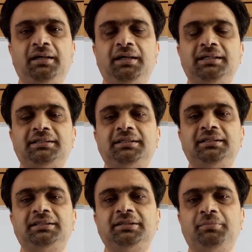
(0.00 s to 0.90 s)
is
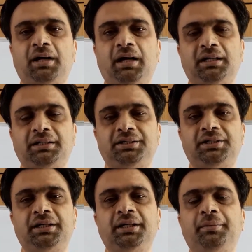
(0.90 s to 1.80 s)
determined
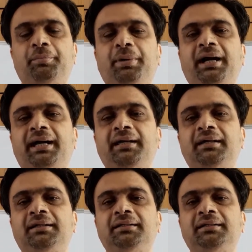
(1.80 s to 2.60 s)
by